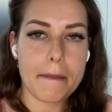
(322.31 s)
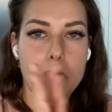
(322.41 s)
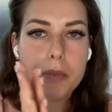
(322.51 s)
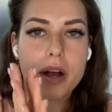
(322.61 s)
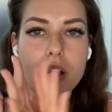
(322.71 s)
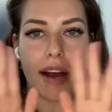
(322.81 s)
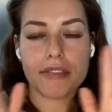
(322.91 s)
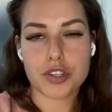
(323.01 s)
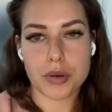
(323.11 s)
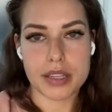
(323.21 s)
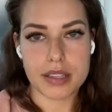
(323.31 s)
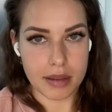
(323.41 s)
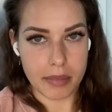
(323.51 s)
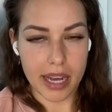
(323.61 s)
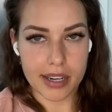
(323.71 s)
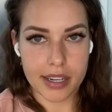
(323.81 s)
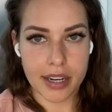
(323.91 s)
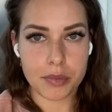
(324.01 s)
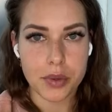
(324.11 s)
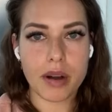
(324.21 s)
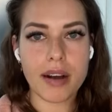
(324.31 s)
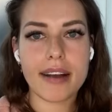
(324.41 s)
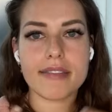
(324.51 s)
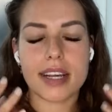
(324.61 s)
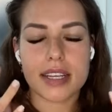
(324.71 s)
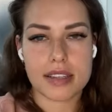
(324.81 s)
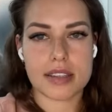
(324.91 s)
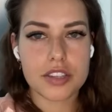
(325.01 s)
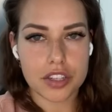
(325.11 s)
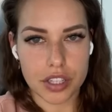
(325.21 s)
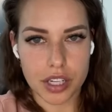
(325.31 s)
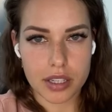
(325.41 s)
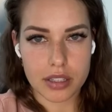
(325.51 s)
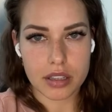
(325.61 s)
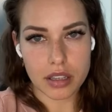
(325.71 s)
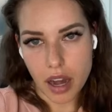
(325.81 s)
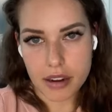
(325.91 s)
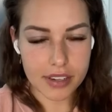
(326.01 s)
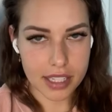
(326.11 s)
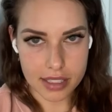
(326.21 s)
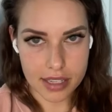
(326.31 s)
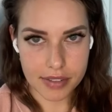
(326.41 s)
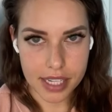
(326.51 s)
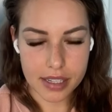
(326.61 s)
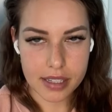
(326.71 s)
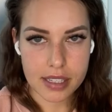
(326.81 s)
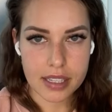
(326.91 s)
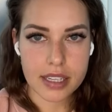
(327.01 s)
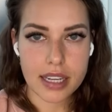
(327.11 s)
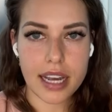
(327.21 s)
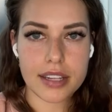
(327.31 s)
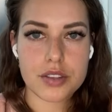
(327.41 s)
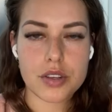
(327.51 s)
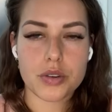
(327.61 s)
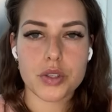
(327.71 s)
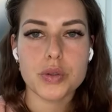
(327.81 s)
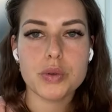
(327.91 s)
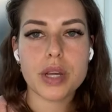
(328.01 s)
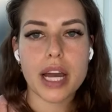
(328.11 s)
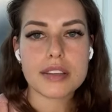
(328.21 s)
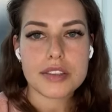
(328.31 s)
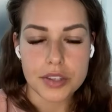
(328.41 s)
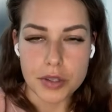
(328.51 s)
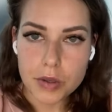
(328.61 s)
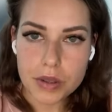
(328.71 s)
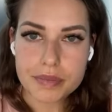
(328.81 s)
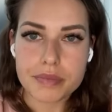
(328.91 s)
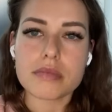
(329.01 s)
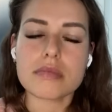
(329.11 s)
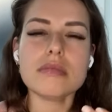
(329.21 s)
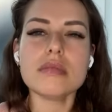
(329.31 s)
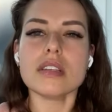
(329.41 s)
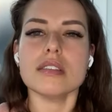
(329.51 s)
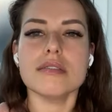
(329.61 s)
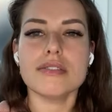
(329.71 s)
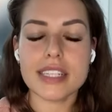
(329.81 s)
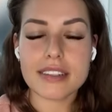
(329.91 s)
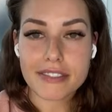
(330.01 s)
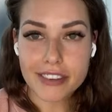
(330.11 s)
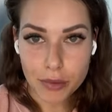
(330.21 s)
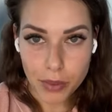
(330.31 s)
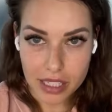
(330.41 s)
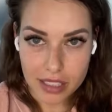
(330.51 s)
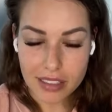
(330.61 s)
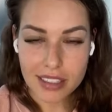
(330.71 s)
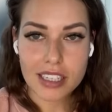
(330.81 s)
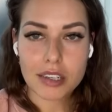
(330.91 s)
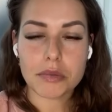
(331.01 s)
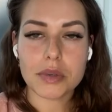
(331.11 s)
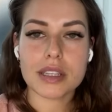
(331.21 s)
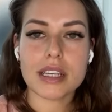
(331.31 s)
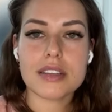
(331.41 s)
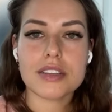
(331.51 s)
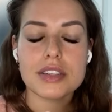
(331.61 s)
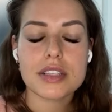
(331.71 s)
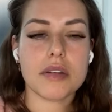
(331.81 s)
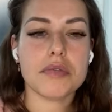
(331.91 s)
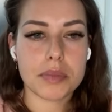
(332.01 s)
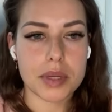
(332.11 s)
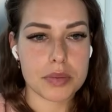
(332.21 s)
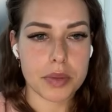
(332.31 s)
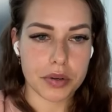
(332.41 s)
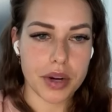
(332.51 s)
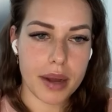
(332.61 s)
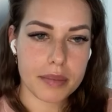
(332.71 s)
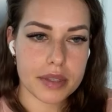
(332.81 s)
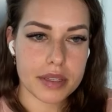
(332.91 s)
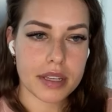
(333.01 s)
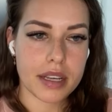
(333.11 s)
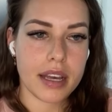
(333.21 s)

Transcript: But we all have choice in the matter and we all have lessons to learn, law of relativity. And so you get to, via free will, release yourself from these programs.